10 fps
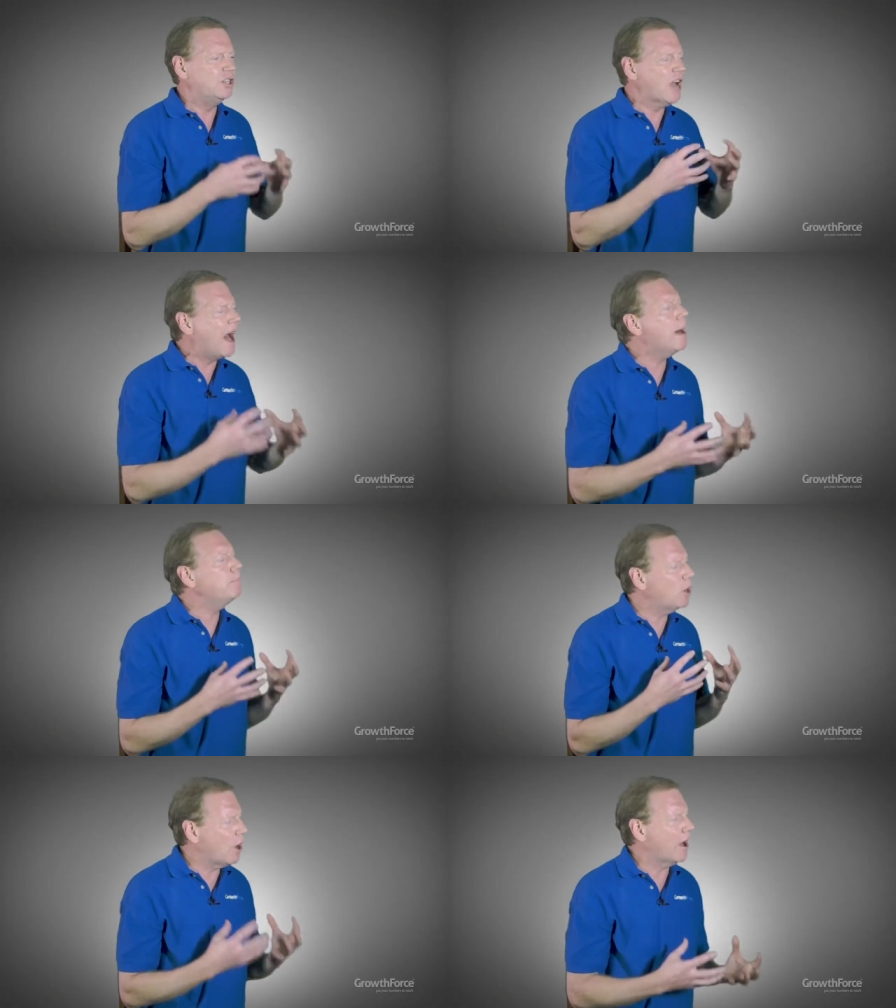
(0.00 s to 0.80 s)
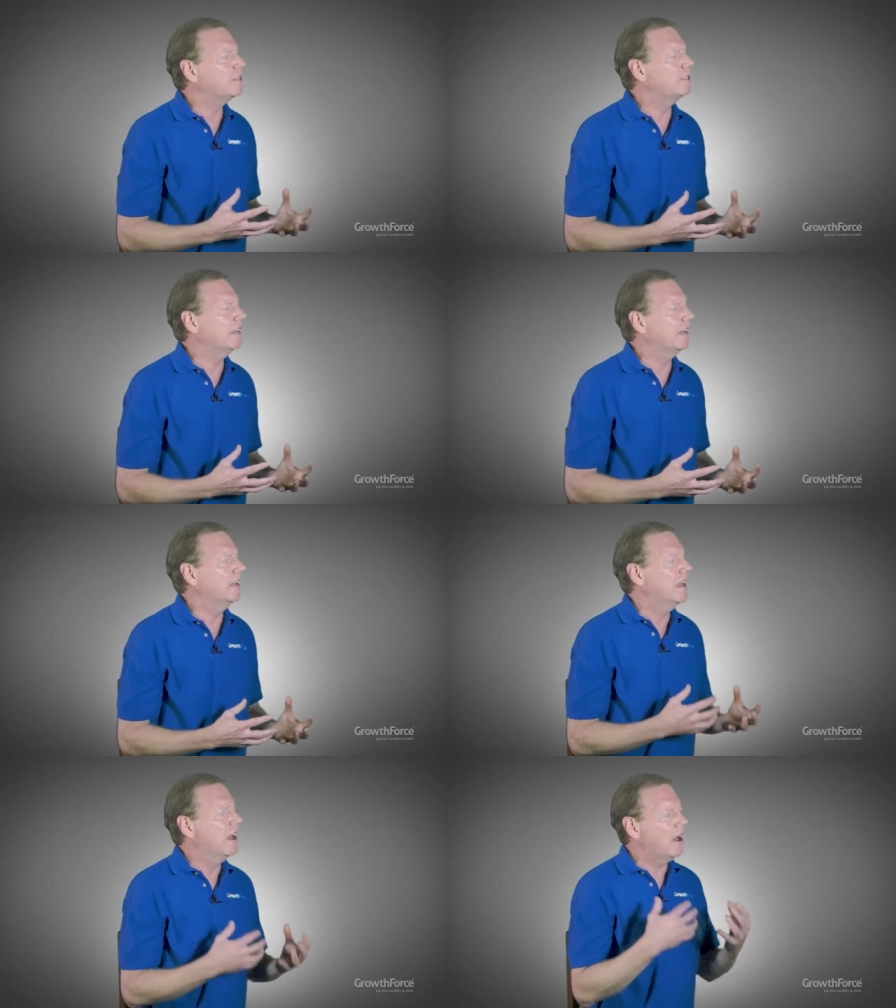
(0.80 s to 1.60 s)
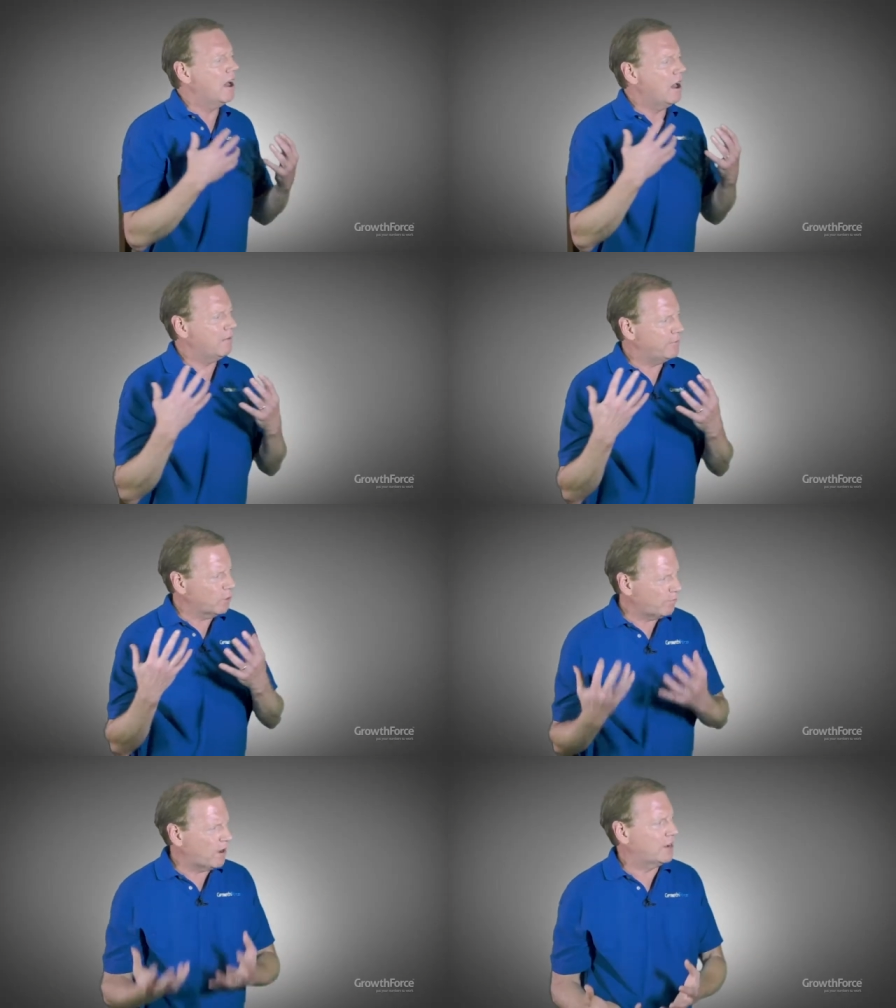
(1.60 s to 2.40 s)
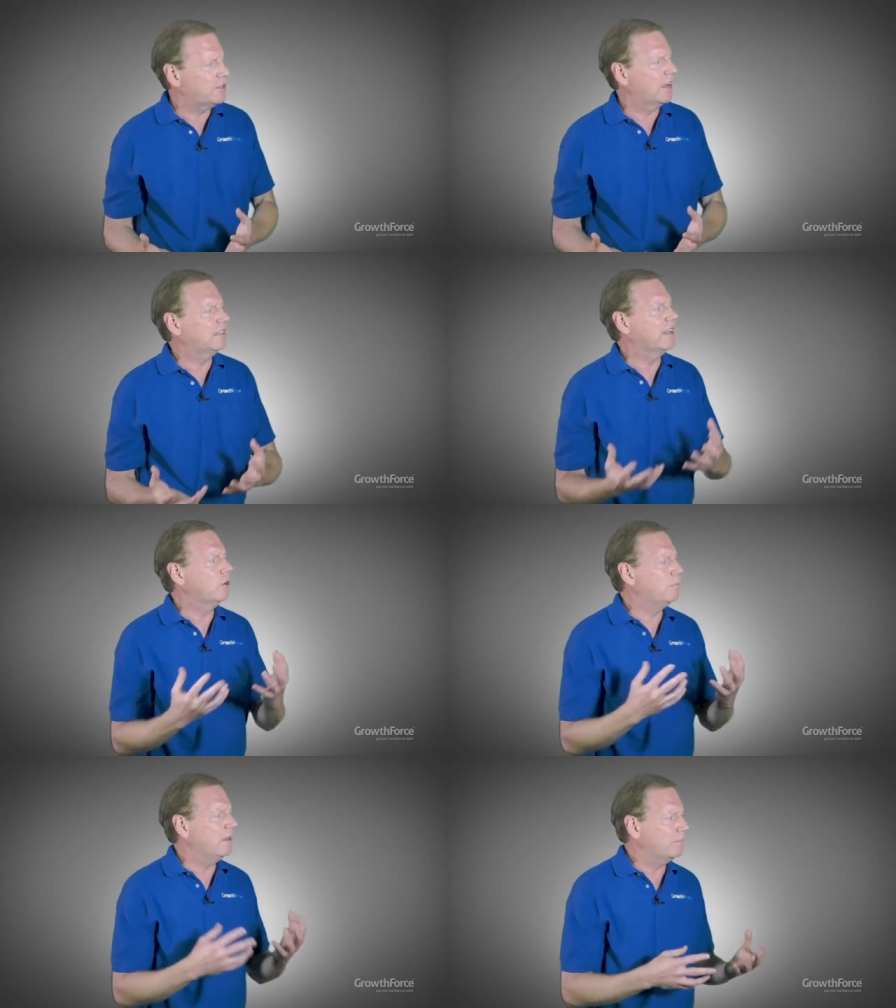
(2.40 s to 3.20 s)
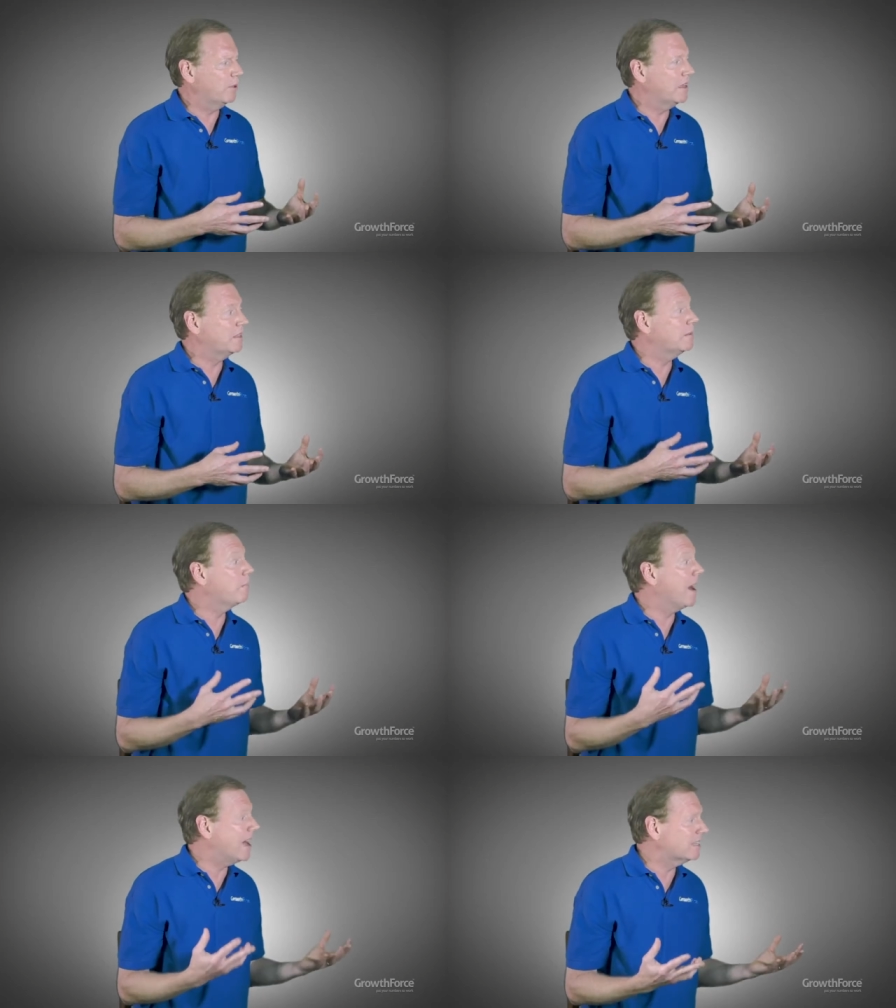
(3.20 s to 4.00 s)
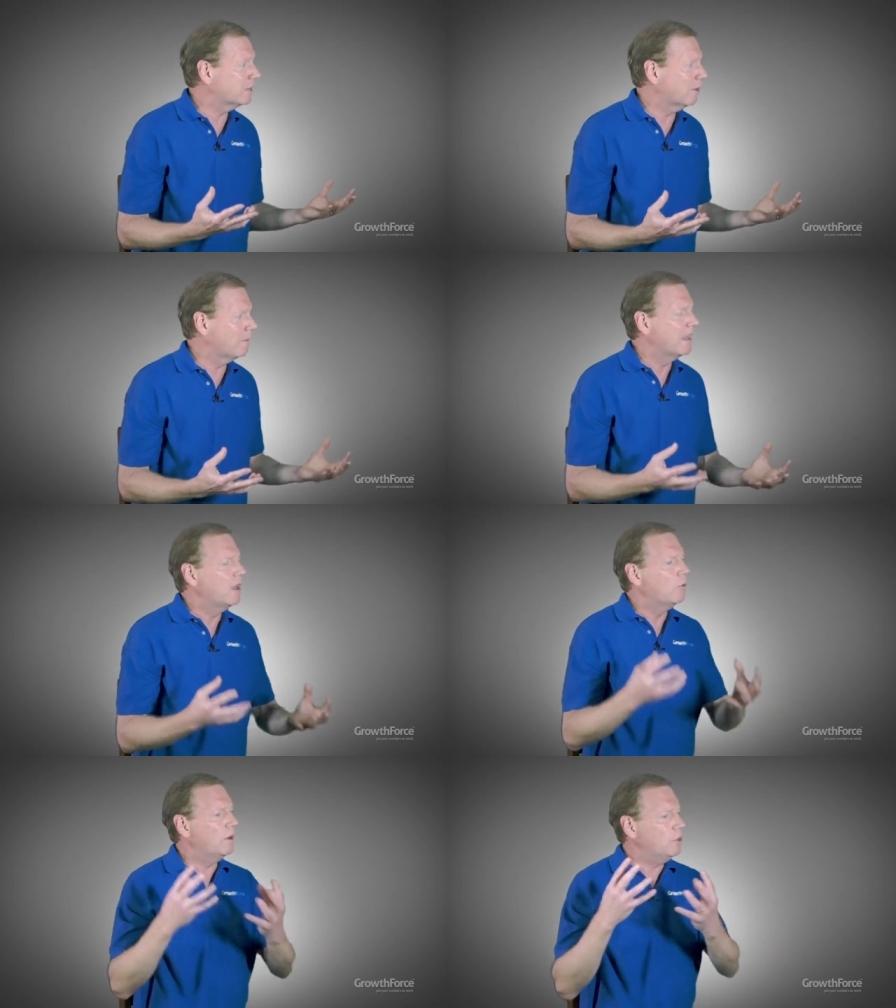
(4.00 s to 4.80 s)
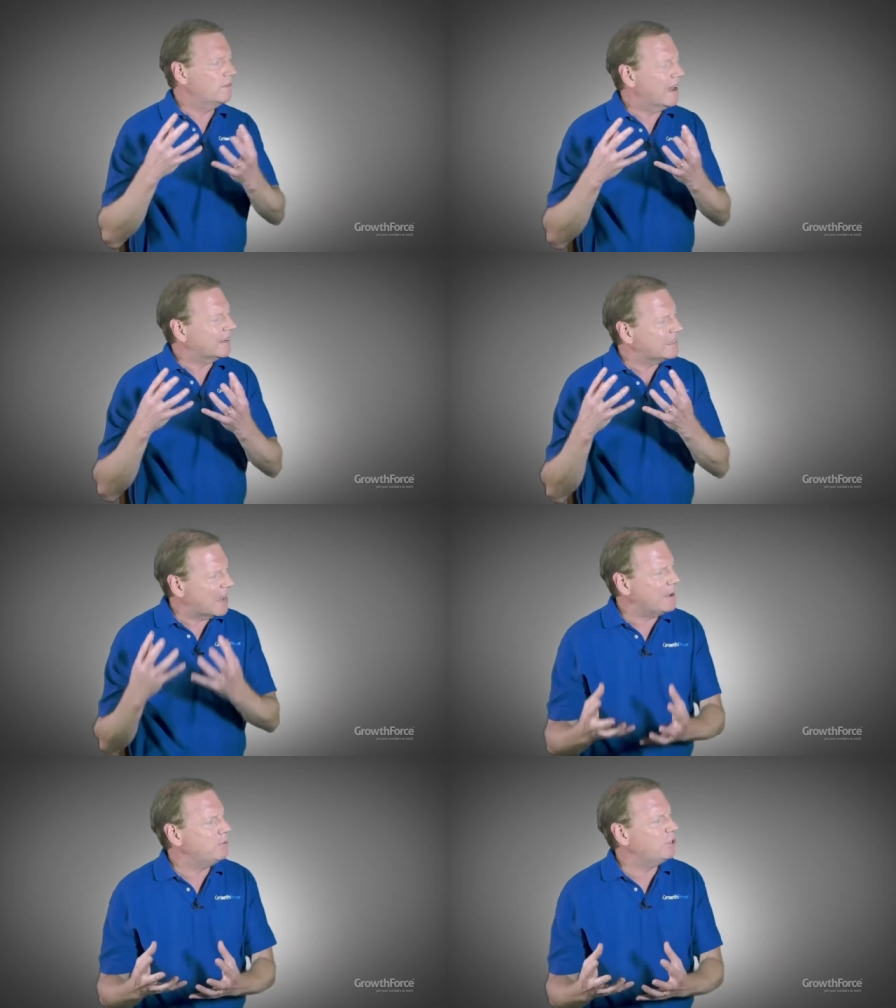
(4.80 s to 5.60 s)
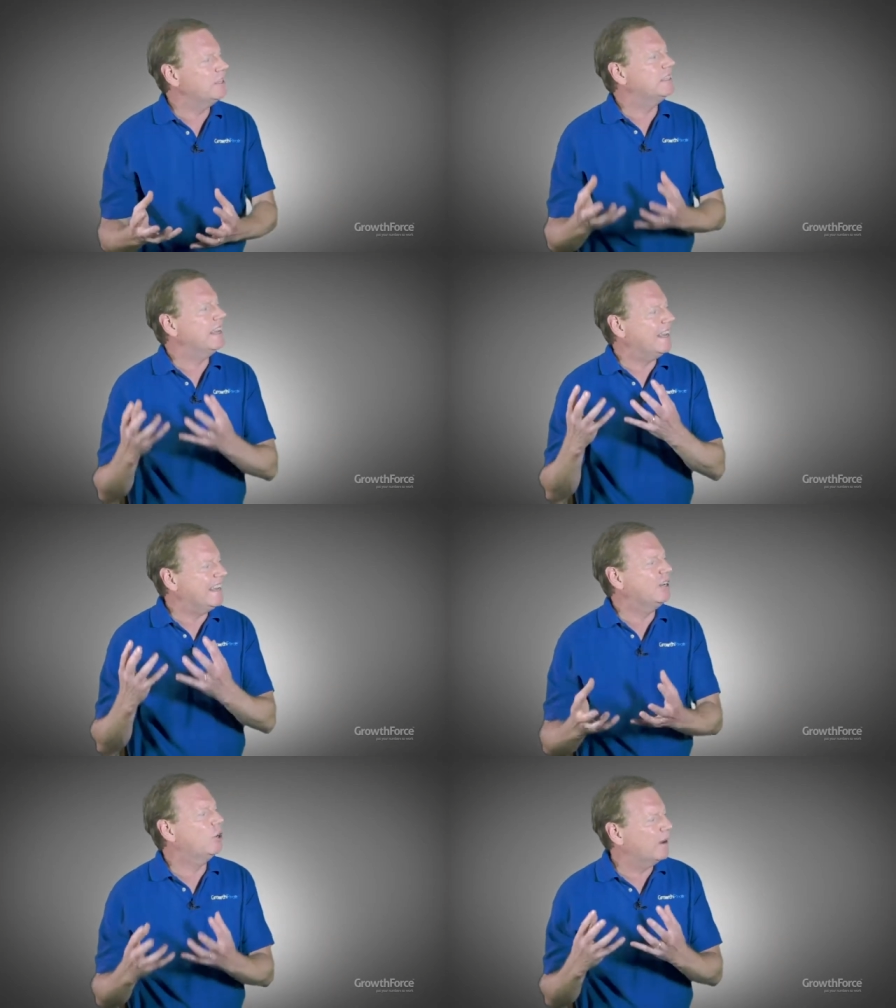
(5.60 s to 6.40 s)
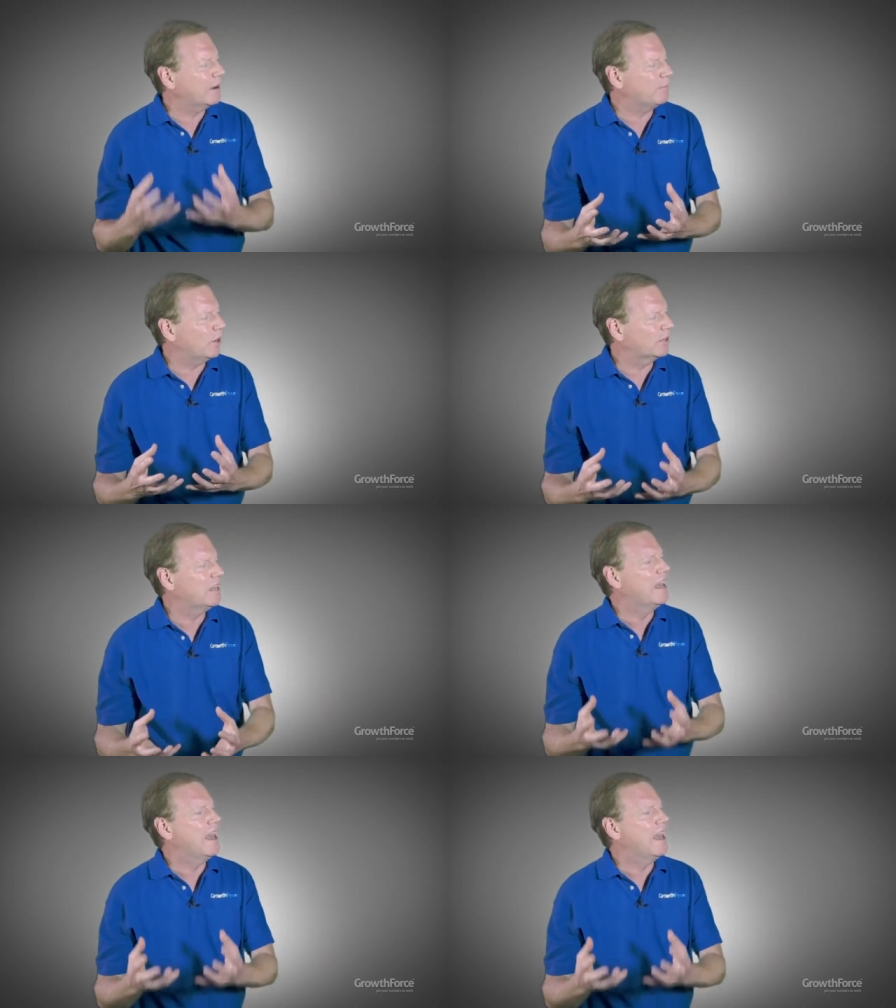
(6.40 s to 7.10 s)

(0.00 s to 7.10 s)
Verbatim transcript: job costing of your projects and your people is possible when you've got timesheets in QuickBooks